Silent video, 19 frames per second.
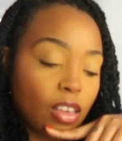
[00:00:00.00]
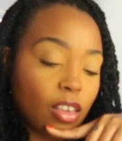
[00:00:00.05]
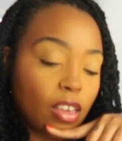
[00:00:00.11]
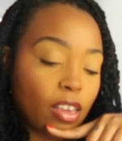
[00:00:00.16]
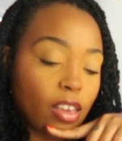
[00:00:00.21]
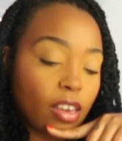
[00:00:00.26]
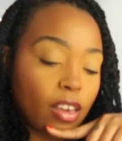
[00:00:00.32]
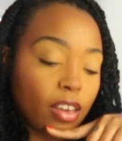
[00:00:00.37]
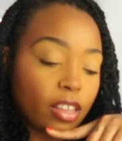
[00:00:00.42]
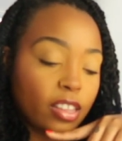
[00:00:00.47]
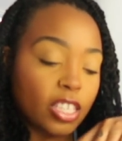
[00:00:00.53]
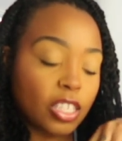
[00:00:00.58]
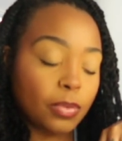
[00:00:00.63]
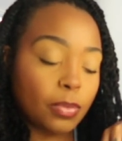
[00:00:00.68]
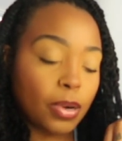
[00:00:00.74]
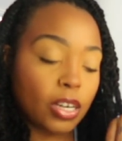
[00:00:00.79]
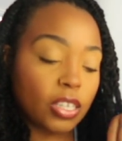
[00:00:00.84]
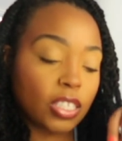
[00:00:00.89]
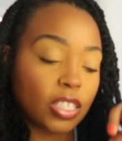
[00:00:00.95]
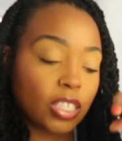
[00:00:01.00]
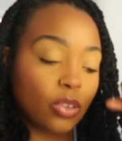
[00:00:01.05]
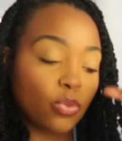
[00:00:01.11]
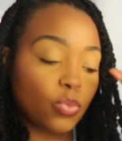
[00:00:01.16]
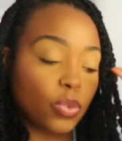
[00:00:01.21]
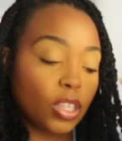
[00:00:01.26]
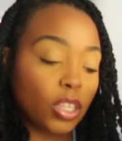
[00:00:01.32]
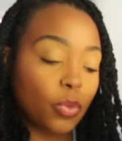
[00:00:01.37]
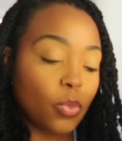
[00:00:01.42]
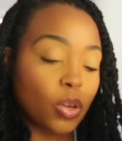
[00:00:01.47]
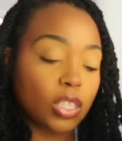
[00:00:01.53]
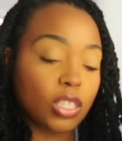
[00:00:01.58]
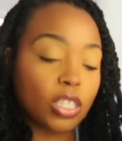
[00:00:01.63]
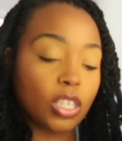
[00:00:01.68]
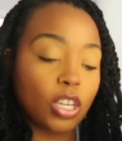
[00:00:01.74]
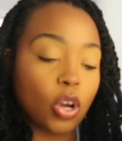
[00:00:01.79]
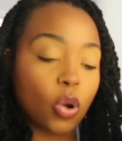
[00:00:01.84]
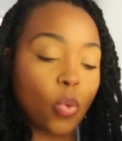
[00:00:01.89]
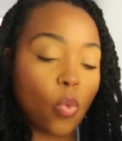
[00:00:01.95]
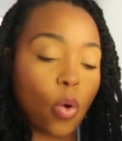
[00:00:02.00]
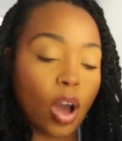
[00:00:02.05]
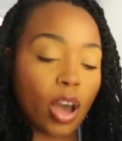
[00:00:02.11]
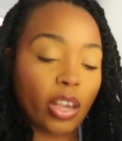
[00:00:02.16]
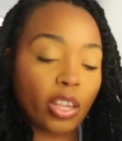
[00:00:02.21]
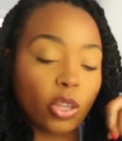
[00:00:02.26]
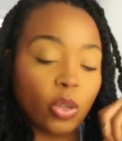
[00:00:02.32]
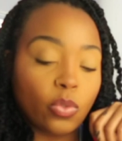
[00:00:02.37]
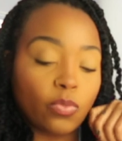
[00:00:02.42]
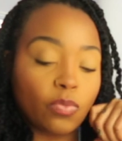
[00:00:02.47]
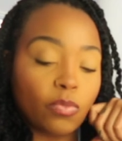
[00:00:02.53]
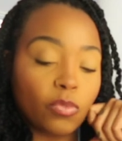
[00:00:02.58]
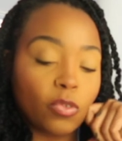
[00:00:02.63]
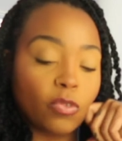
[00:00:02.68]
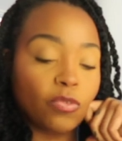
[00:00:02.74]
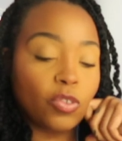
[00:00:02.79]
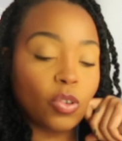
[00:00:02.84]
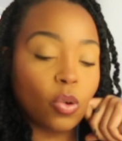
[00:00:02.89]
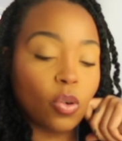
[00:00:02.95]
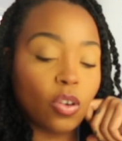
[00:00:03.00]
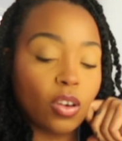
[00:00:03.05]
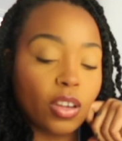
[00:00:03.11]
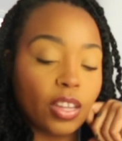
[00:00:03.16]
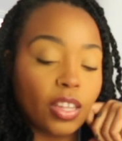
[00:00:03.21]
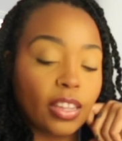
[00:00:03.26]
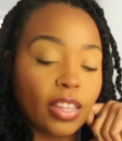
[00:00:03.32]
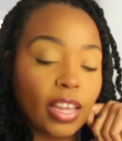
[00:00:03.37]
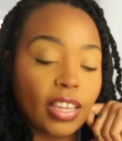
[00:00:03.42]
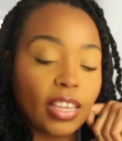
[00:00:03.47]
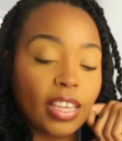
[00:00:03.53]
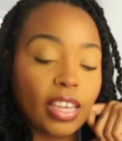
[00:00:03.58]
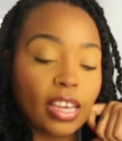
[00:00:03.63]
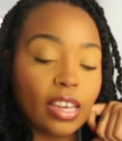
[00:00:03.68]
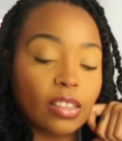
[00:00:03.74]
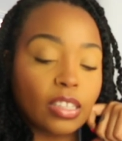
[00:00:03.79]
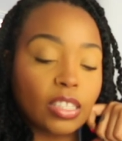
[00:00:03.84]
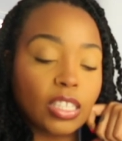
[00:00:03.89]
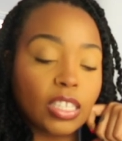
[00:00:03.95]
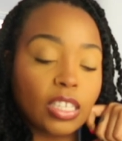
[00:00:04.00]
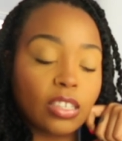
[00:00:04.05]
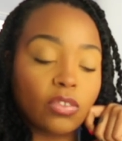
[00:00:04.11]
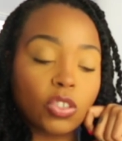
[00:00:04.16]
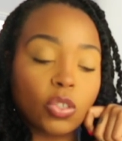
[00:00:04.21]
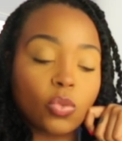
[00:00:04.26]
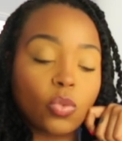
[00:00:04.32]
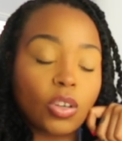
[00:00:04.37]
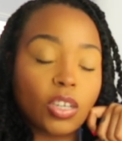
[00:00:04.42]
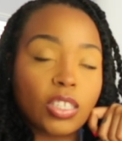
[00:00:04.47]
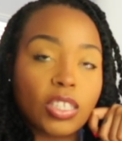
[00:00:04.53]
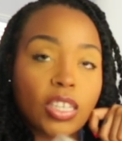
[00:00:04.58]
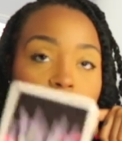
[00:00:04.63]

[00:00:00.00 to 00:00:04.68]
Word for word: Yeah, this person really wants to know why you've moved on. Like, yeah, the Ten of Swords.